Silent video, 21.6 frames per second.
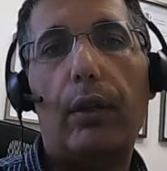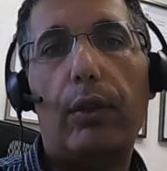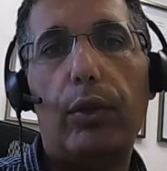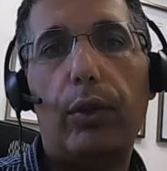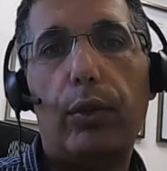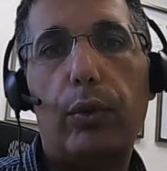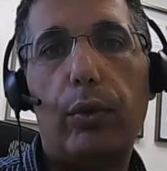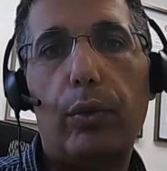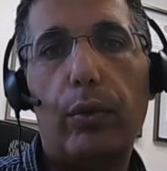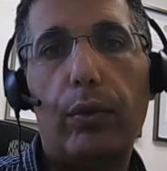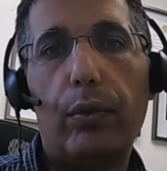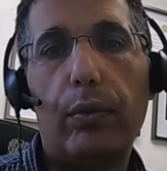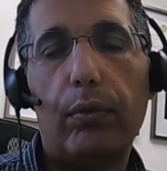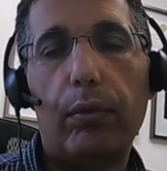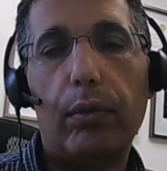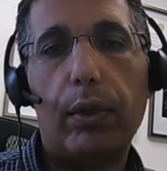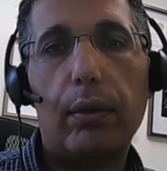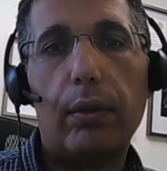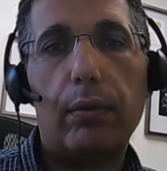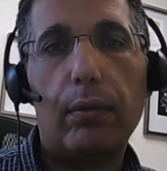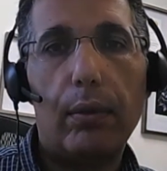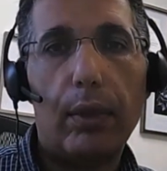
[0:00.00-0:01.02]
to
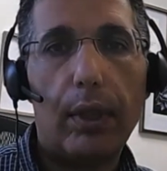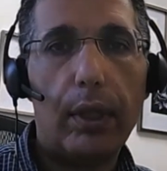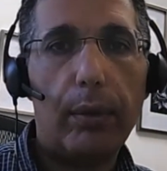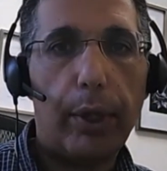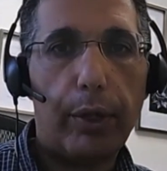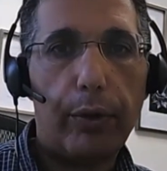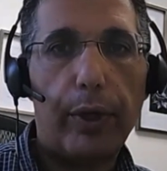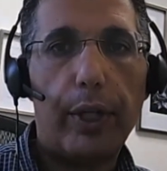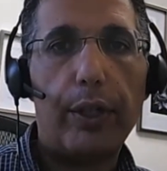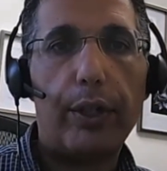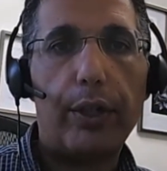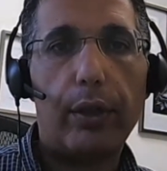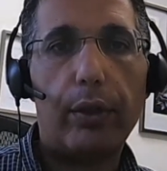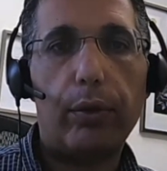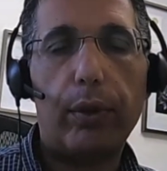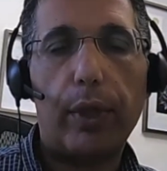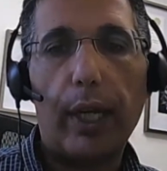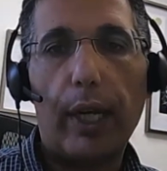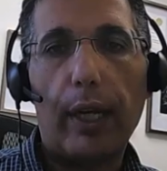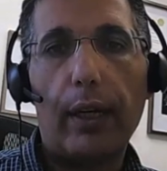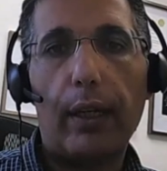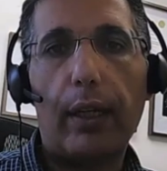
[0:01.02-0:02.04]
immigration to
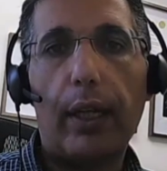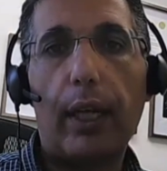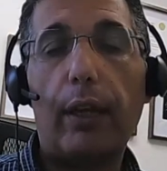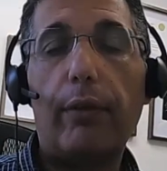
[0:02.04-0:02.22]
Canada.